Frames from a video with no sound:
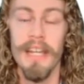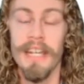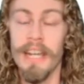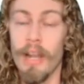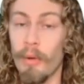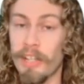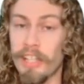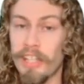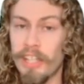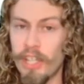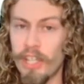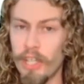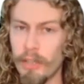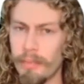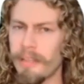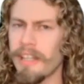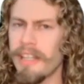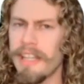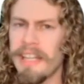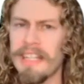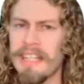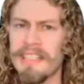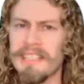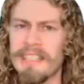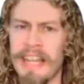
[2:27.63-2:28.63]

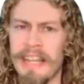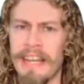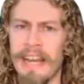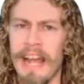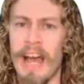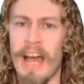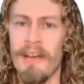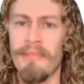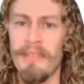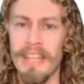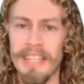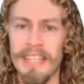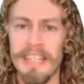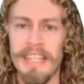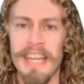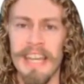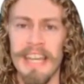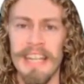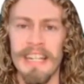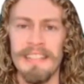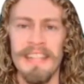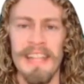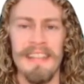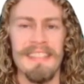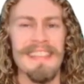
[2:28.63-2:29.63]
accumulating data have
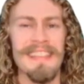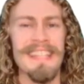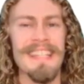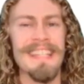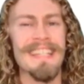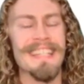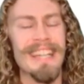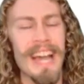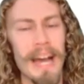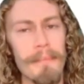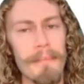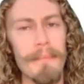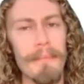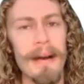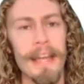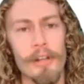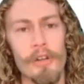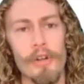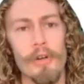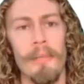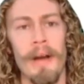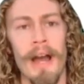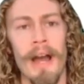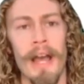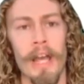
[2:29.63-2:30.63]
indicated that the gut
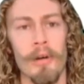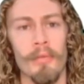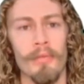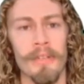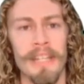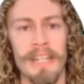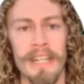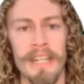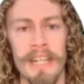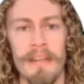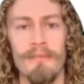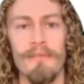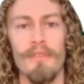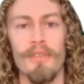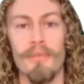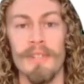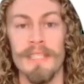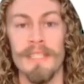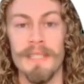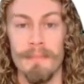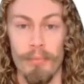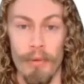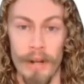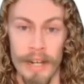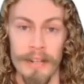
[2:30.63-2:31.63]
microbiome can
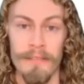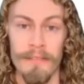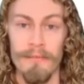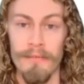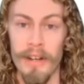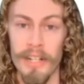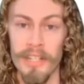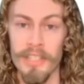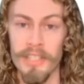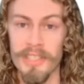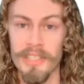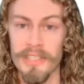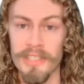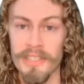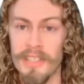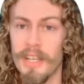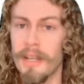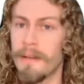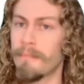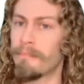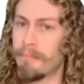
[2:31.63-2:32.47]
influence brain functions,